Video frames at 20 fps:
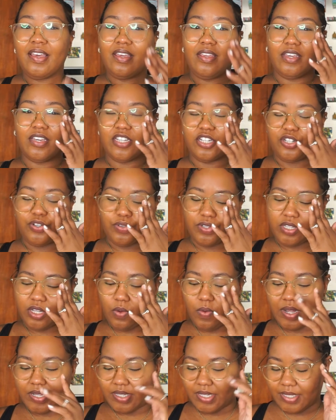you can choose the
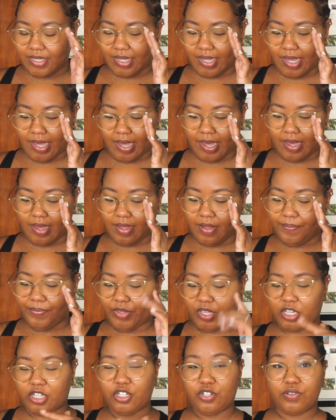quantity here.
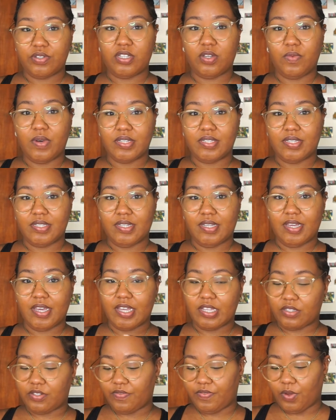
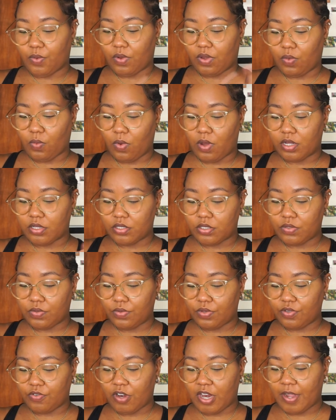So if you want 1, 2,
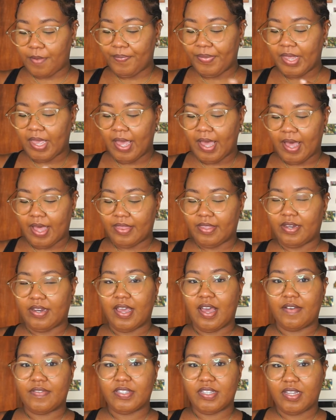3, and then you
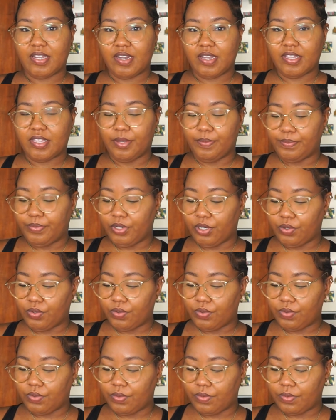have to click the
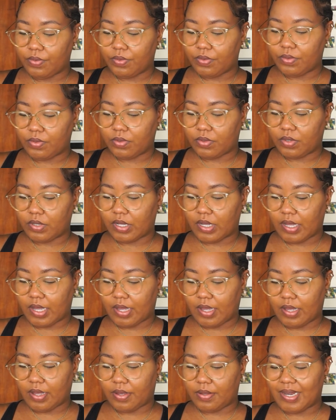blue,
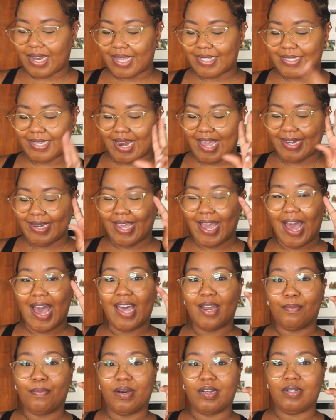that's like the
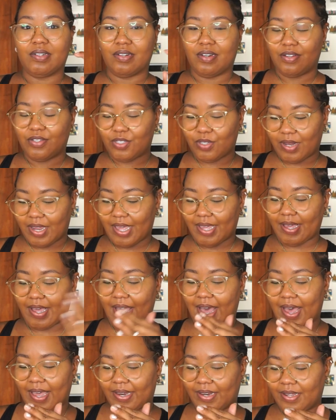add button. So like
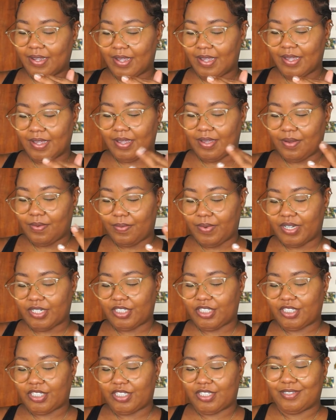add,
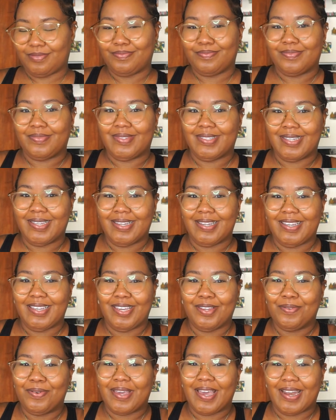which you
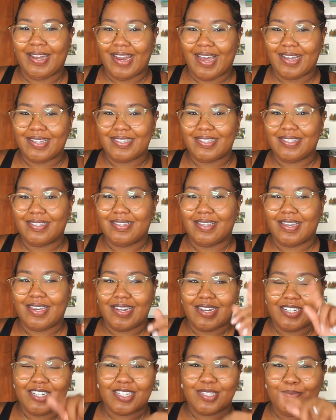don't get that. You could
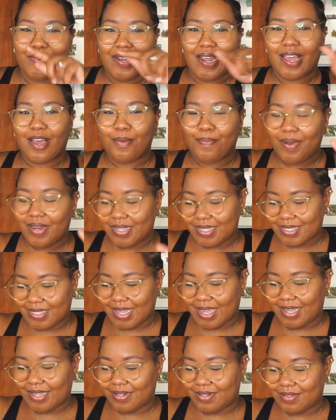have just put like a plus
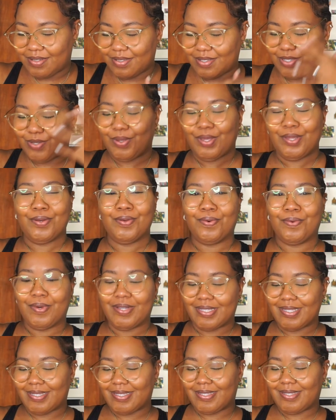sign so you know
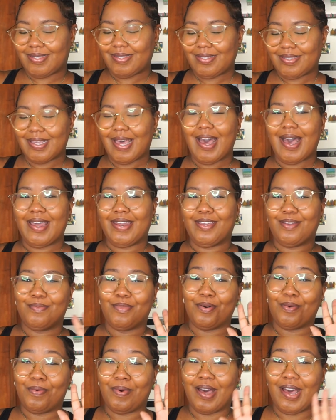it's to add it,
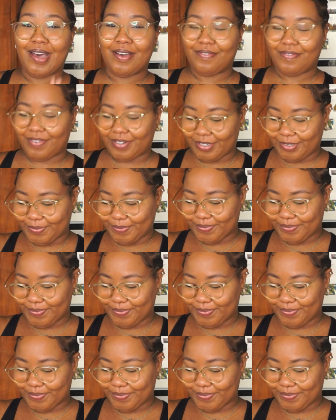but whatever.